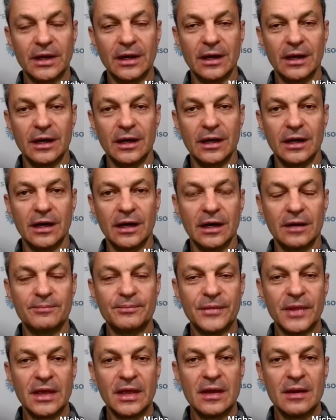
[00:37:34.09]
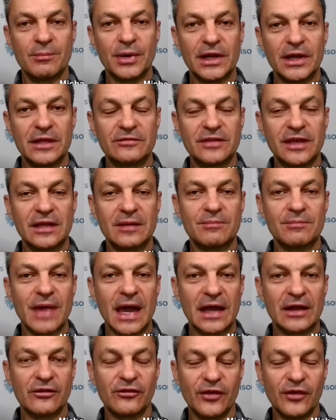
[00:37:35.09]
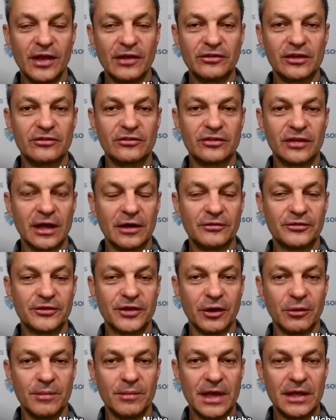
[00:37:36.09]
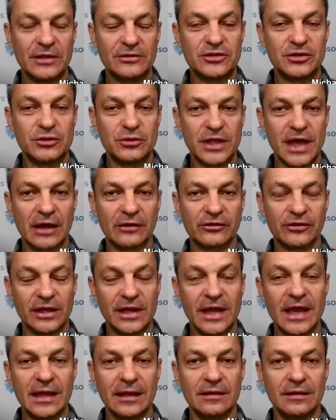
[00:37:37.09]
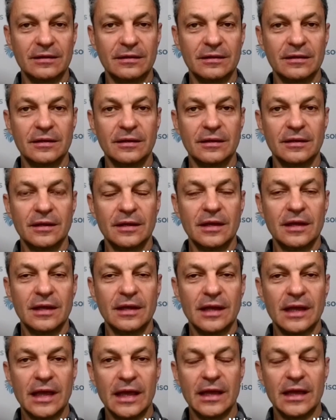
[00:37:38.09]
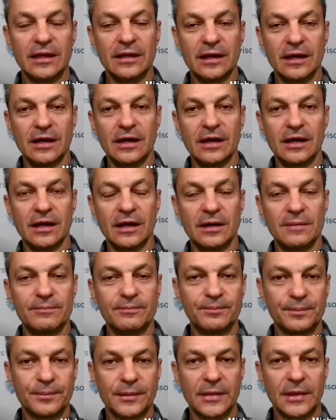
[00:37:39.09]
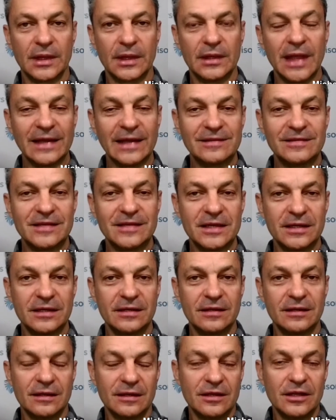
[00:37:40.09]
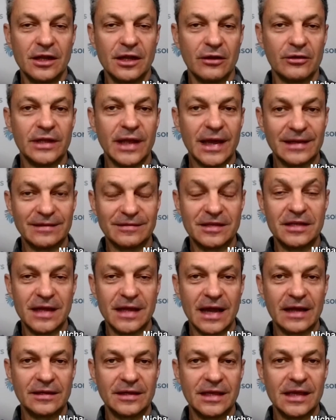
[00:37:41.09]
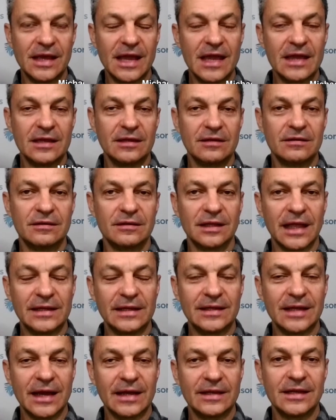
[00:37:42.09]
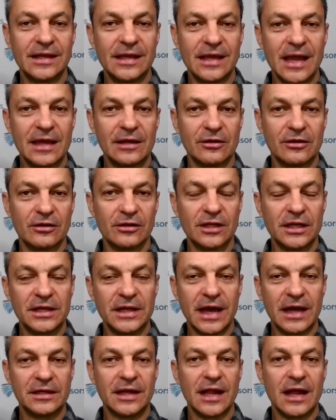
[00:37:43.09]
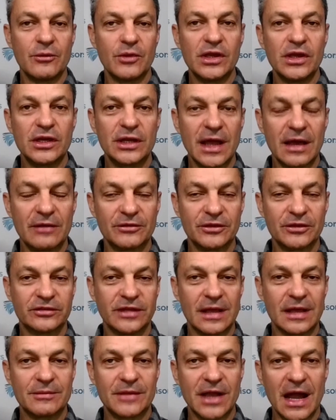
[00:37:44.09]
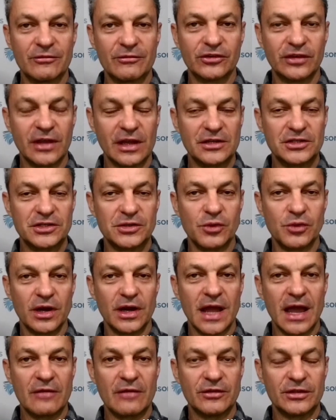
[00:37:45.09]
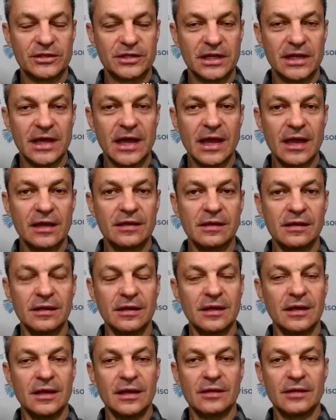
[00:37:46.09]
But it didn't manifest itself till mid-2008. In 1998, early 99, we could have the same conversation we're having today.